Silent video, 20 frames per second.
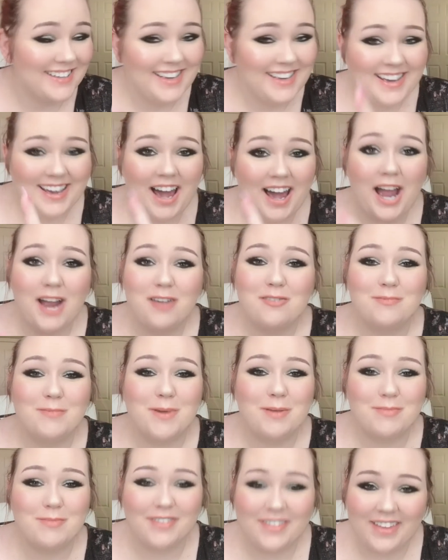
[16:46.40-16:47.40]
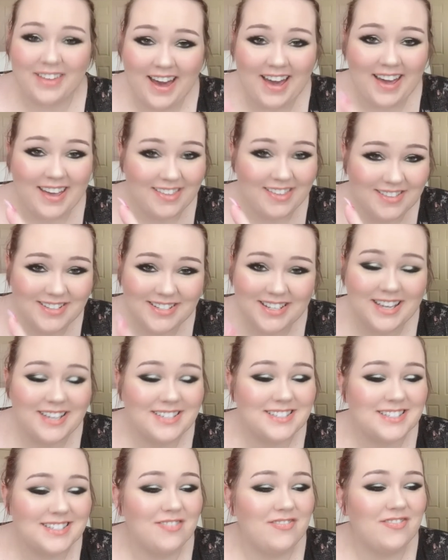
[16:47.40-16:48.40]
I remember that in the dazed
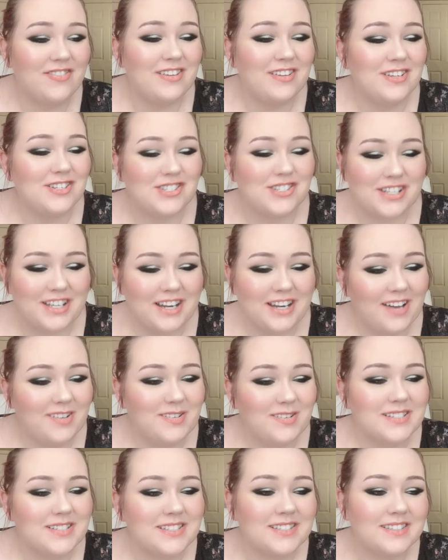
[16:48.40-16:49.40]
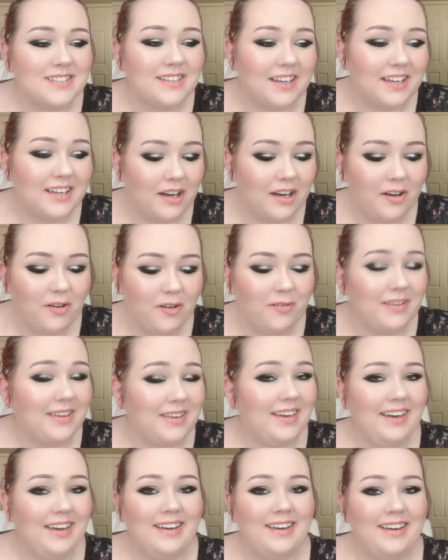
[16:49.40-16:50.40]
confusion. I was like, oh,
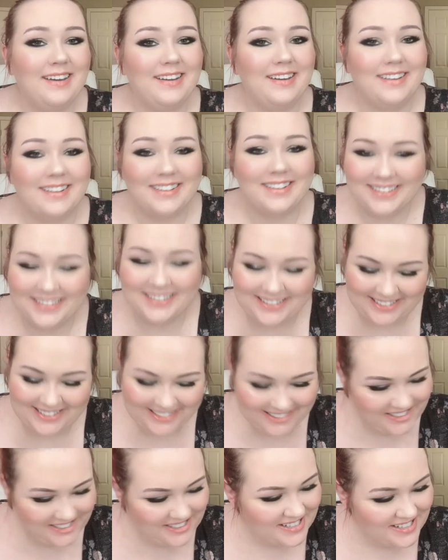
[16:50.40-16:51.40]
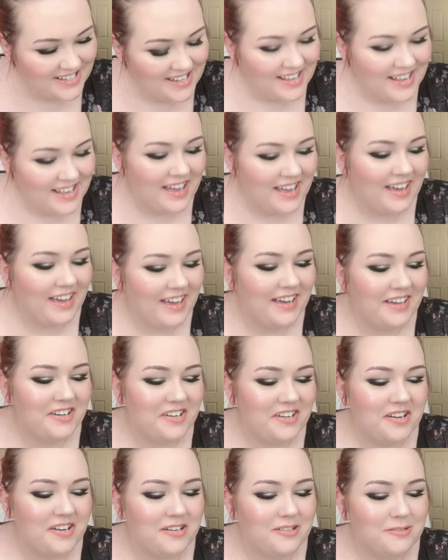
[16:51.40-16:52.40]
yay.
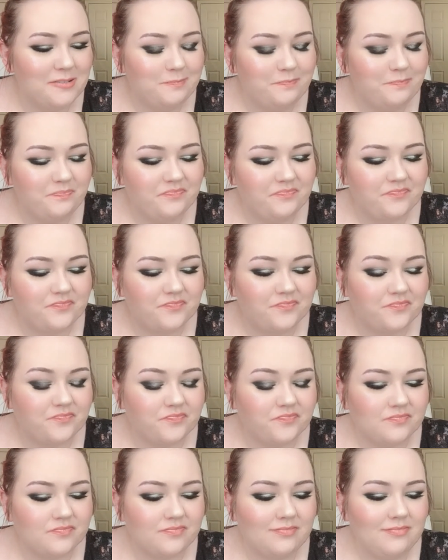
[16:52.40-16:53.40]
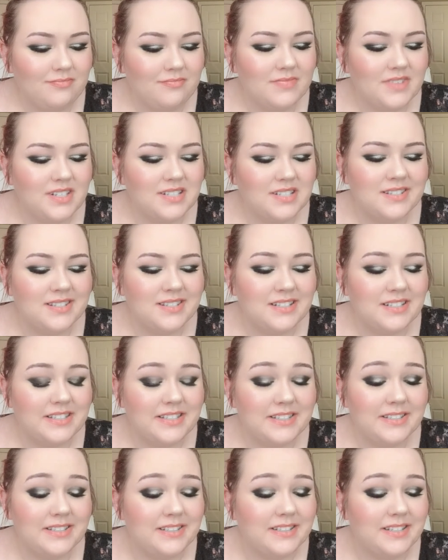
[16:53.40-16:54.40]
And they
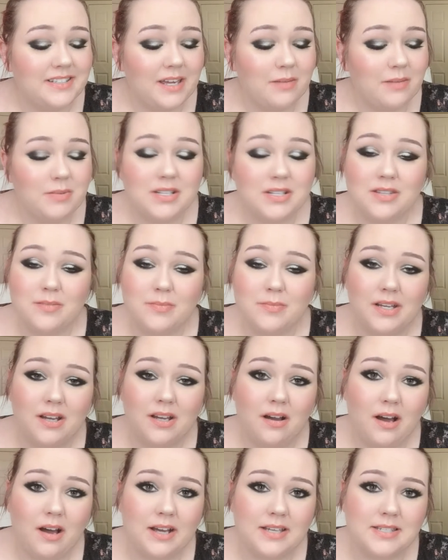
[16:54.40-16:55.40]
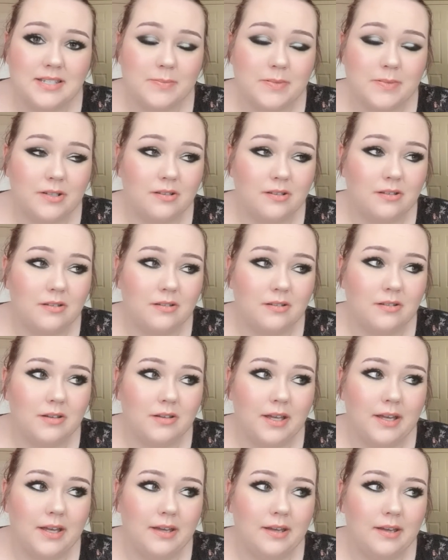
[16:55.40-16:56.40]
take me to the big hospital,
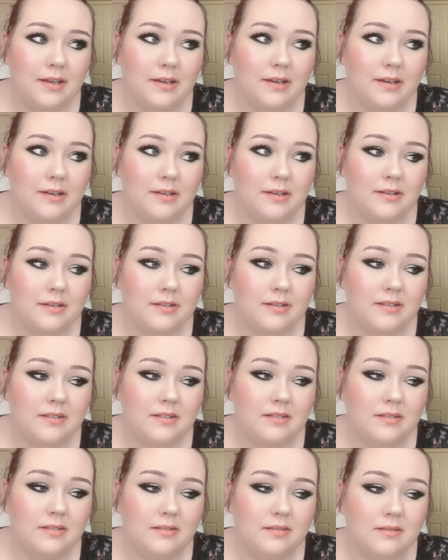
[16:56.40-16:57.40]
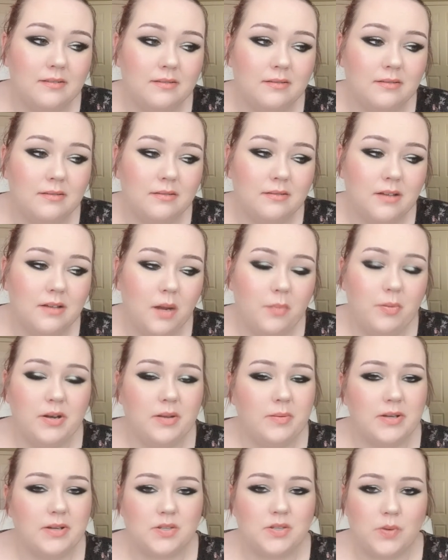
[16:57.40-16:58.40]
and I pretty
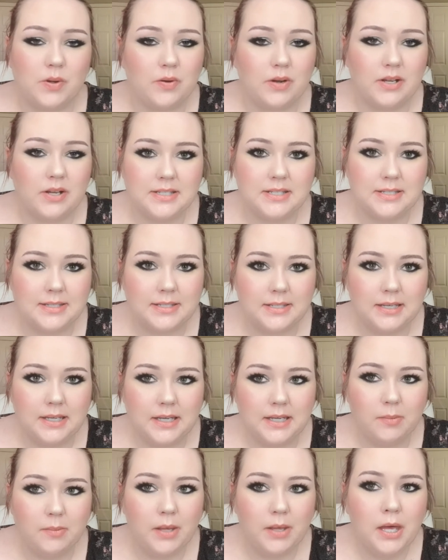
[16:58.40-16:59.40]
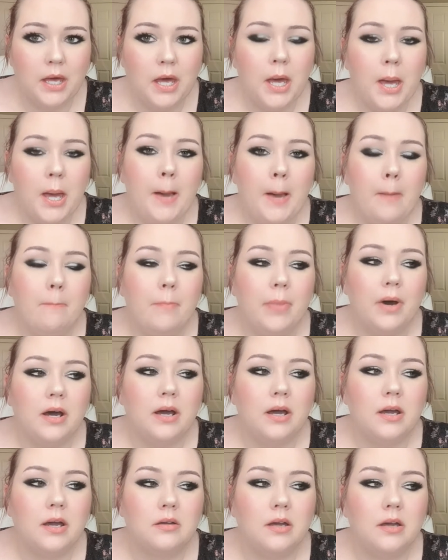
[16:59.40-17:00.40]
much went right to sleep.
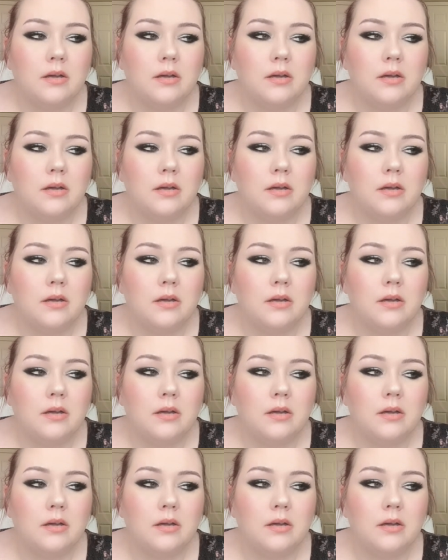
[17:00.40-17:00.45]
But